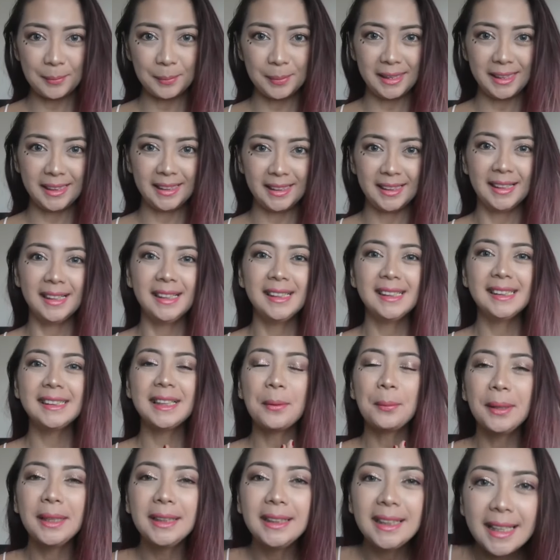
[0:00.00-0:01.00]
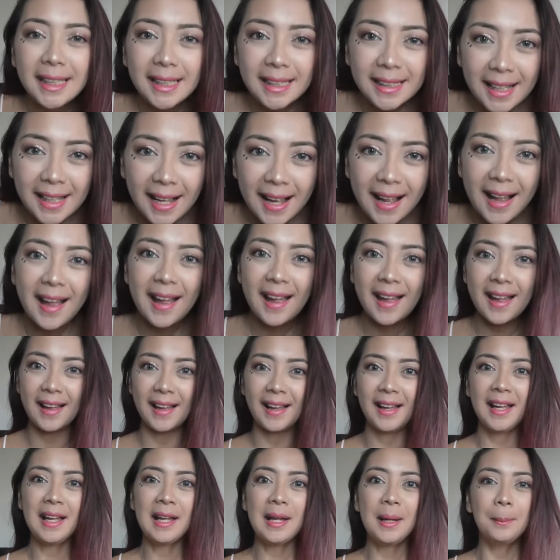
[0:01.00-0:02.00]
namin. Sawadee ka!
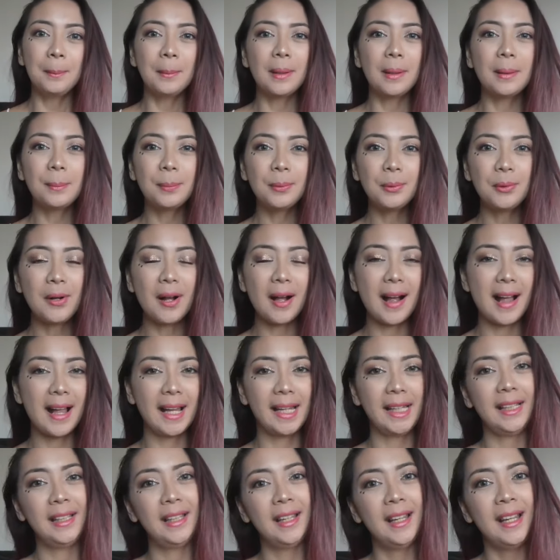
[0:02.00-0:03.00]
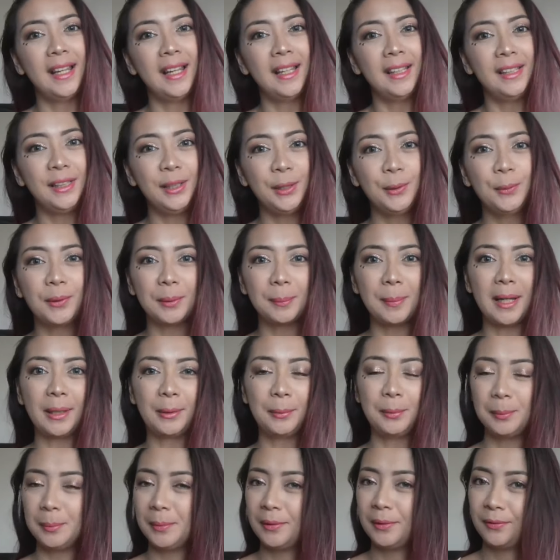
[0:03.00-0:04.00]
Mabuhay! You are
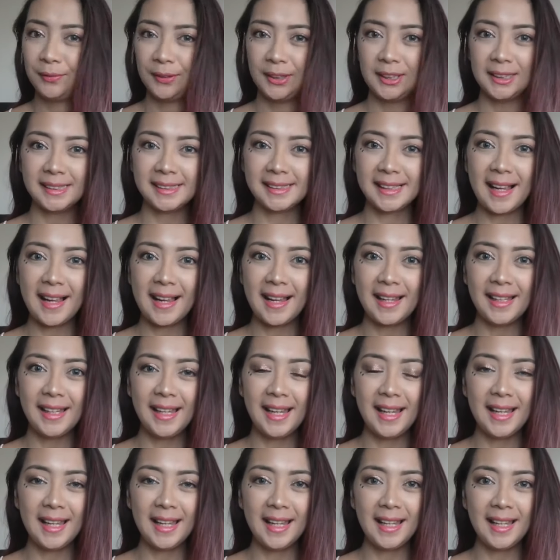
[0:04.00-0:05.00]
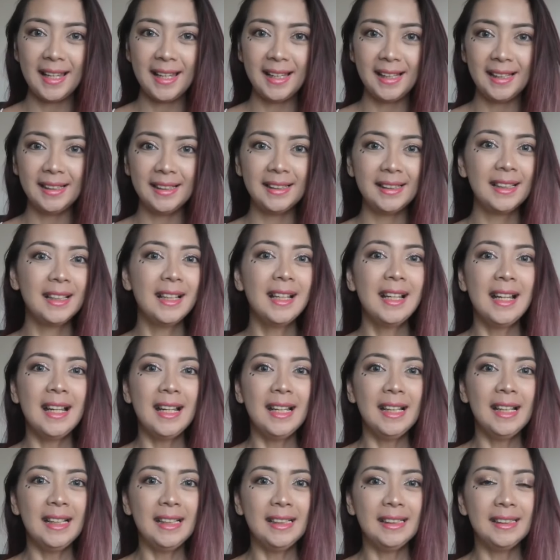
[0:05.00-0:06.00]
back with me, Firsai, and
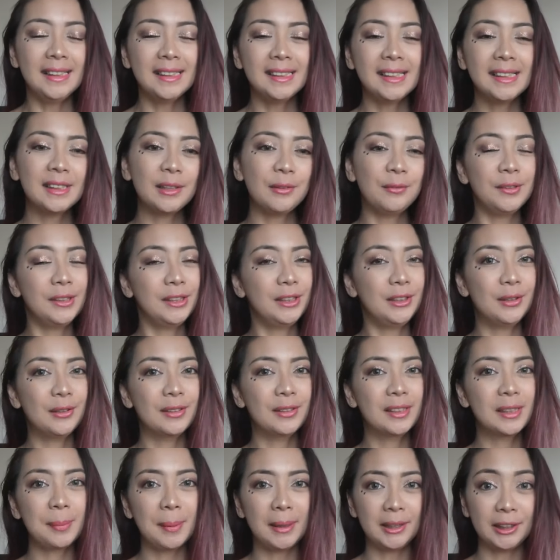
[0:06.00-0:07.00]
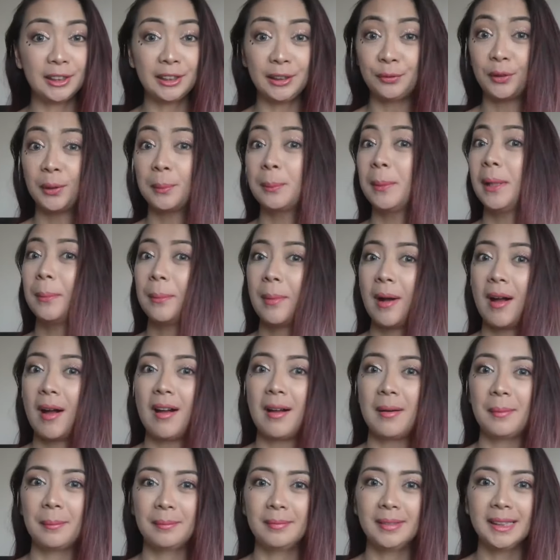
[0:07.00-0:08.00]
this is a video especially for my
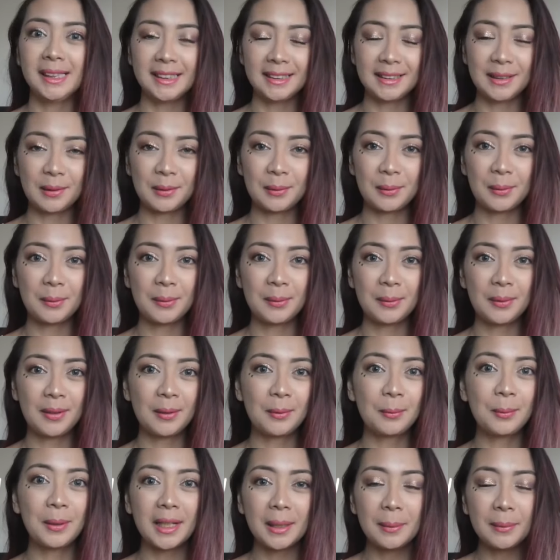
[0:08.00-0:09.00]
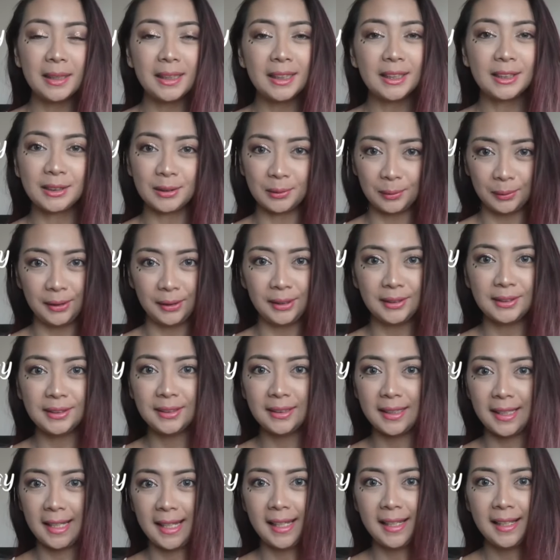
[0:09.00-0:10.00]
mom. So, what I'm gonna show you
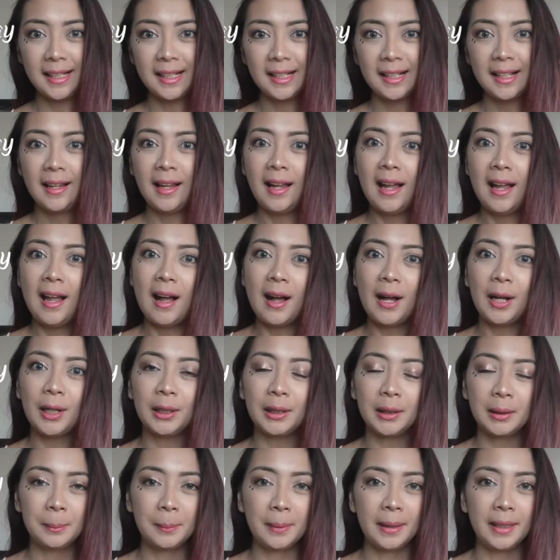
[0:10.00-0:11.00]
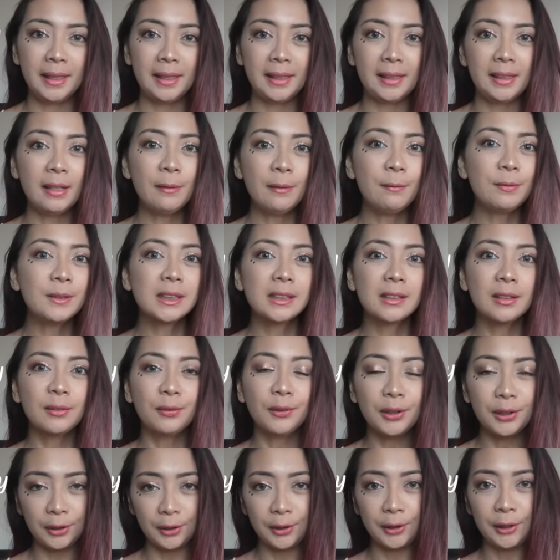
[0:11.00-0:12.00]
today are my gifts
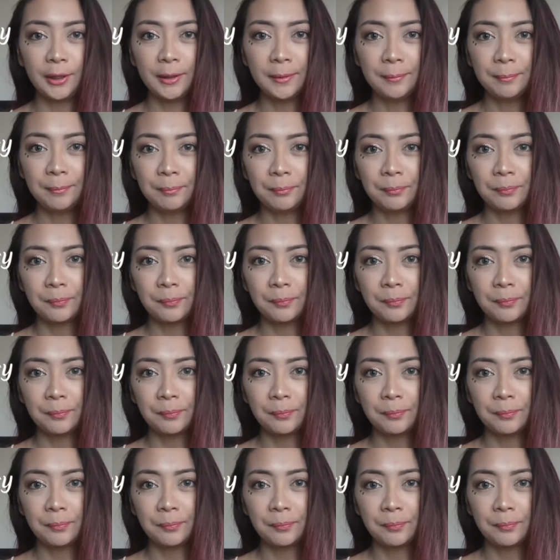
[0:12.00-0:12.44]
for her